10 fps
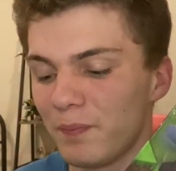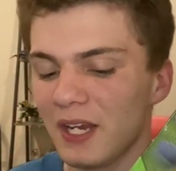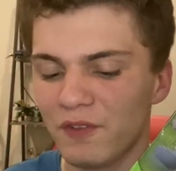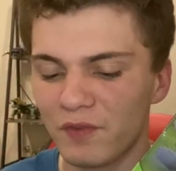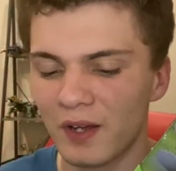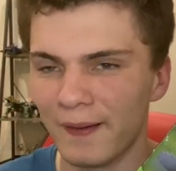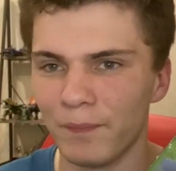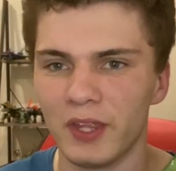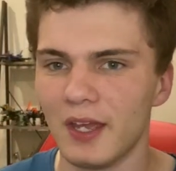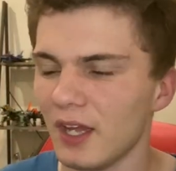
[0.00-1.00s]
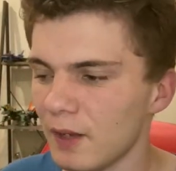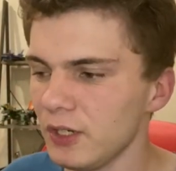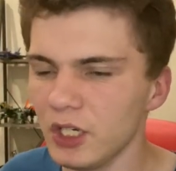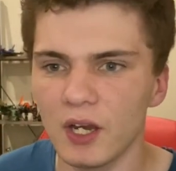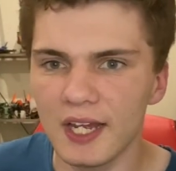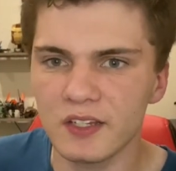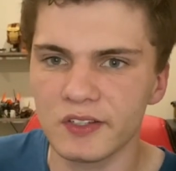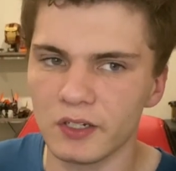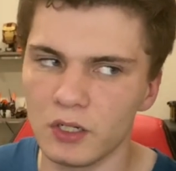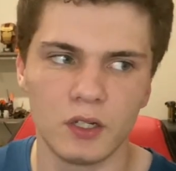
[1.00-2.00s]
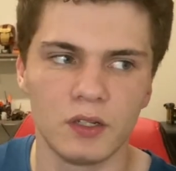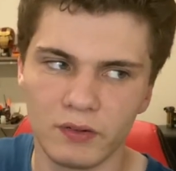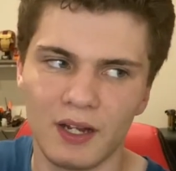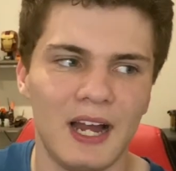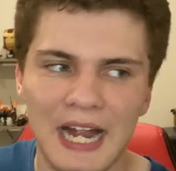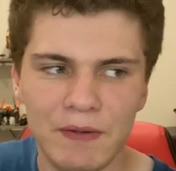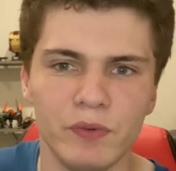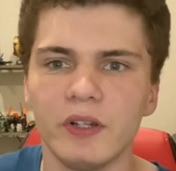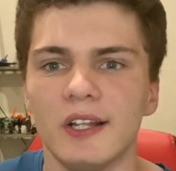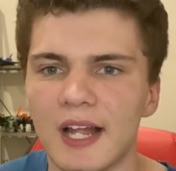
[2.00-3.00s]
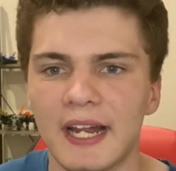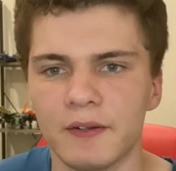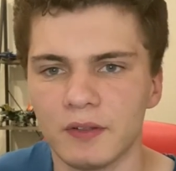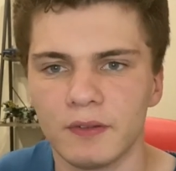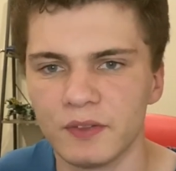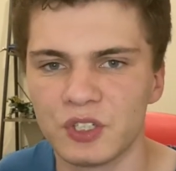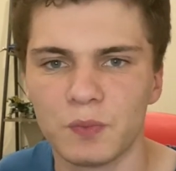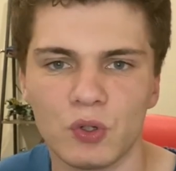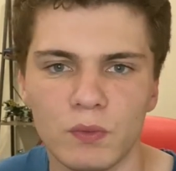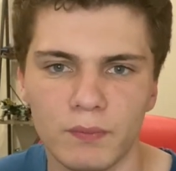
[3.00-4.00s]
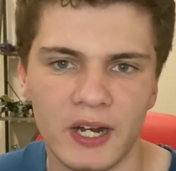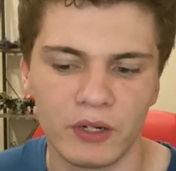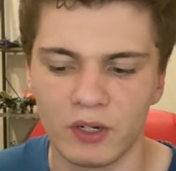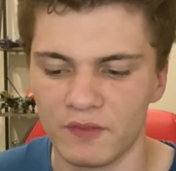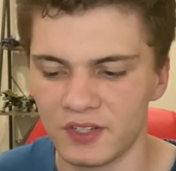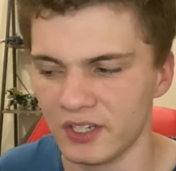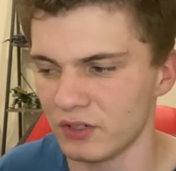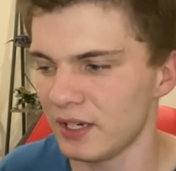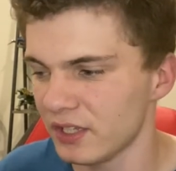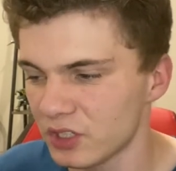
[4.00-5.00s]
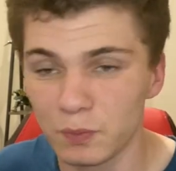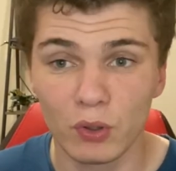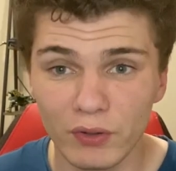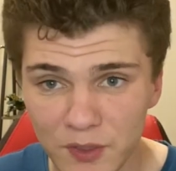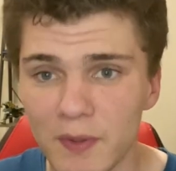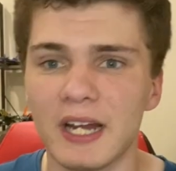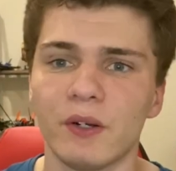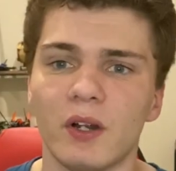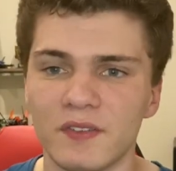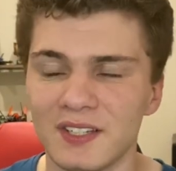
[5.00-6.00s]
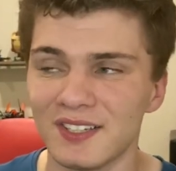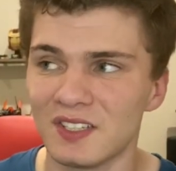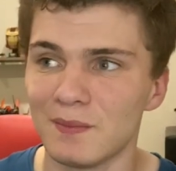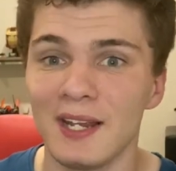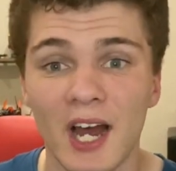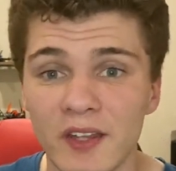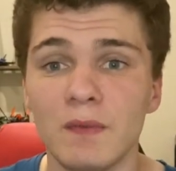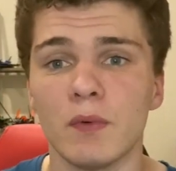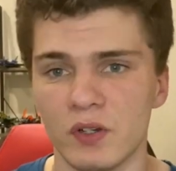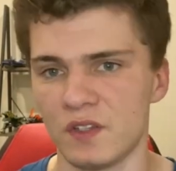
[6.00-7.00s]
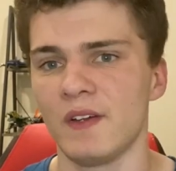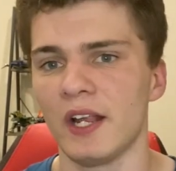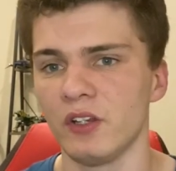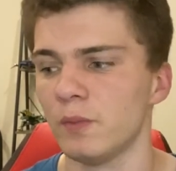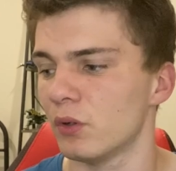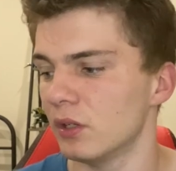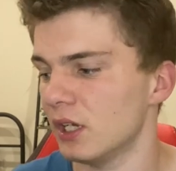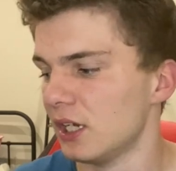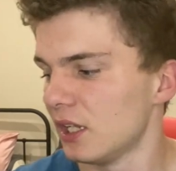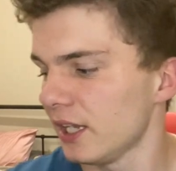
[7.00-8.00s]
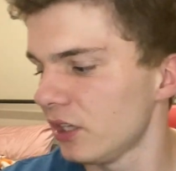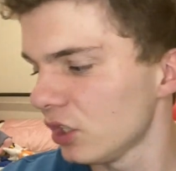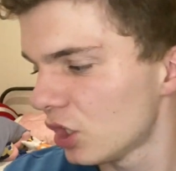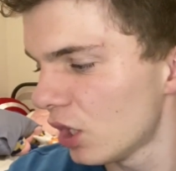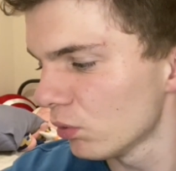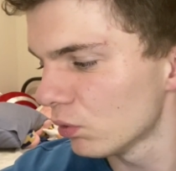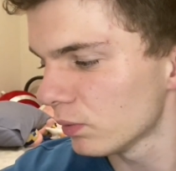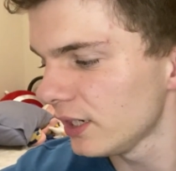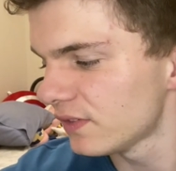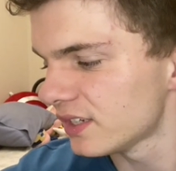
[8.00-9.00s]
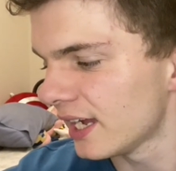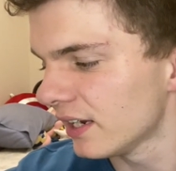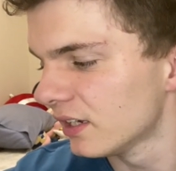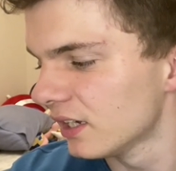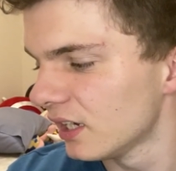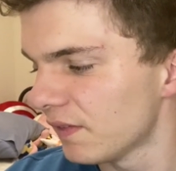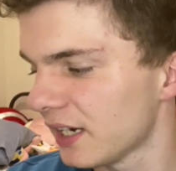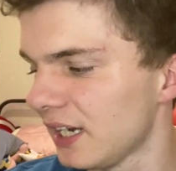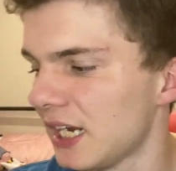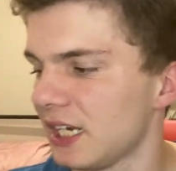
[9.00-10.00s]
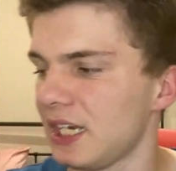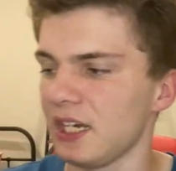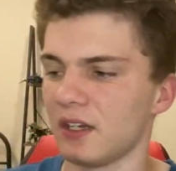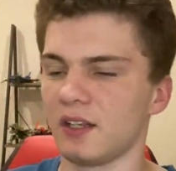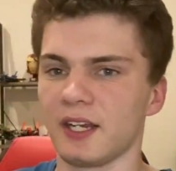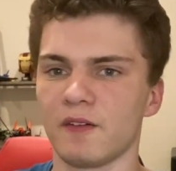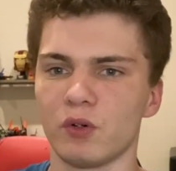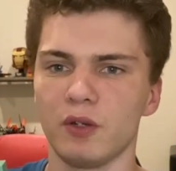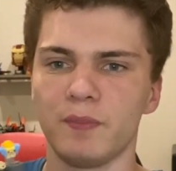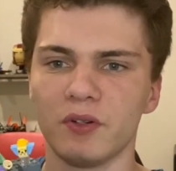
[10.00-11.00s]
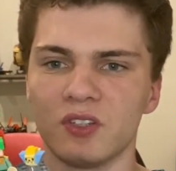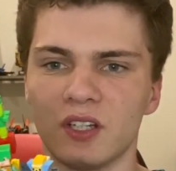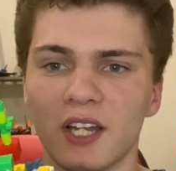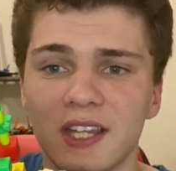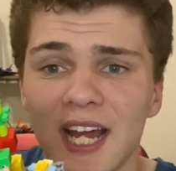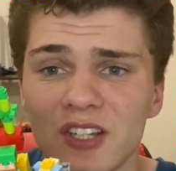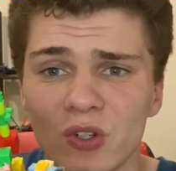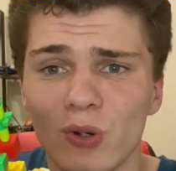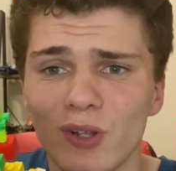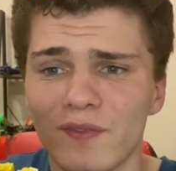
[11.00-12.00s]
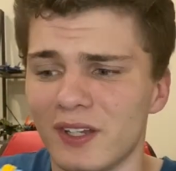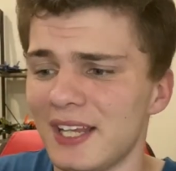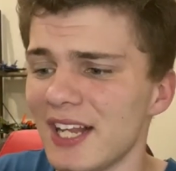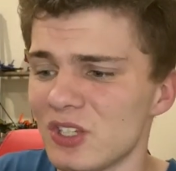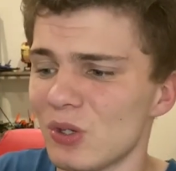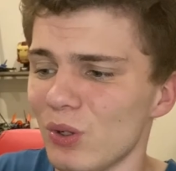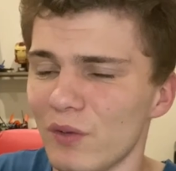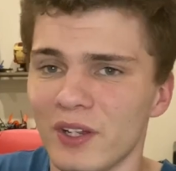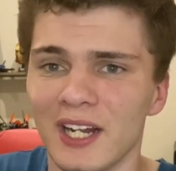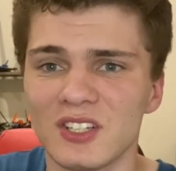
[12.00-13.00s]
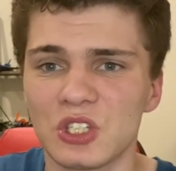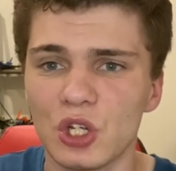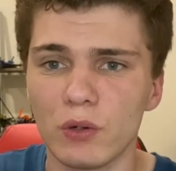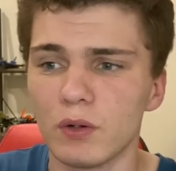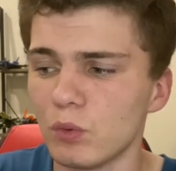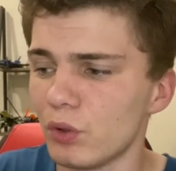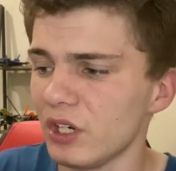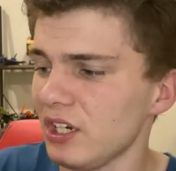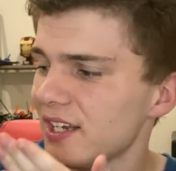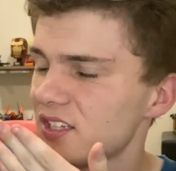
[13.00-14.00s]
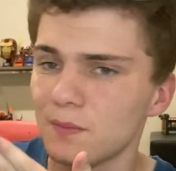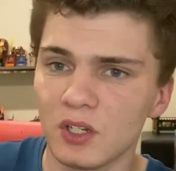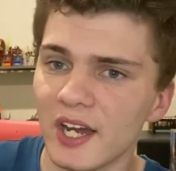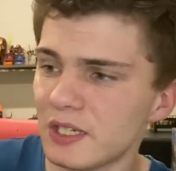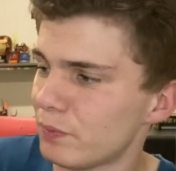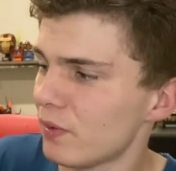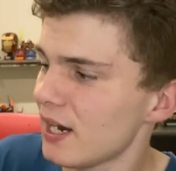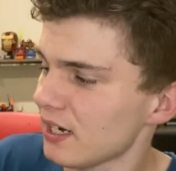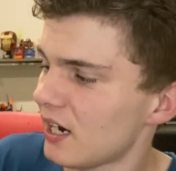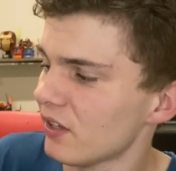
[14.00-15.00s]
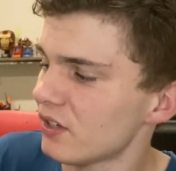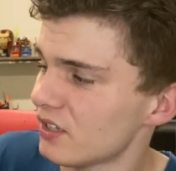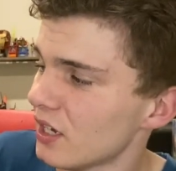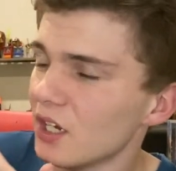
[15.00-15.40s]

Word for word: bee farm. I mean, you guys, I really like small Minecraft sets, alright? The smallest Minecraft sets to me are the most valuable. Like the coral reef set, if I can get it here, like I've already built it. Like that's all of it, that's all of it. It's so rewarding. Get some nice bright colors,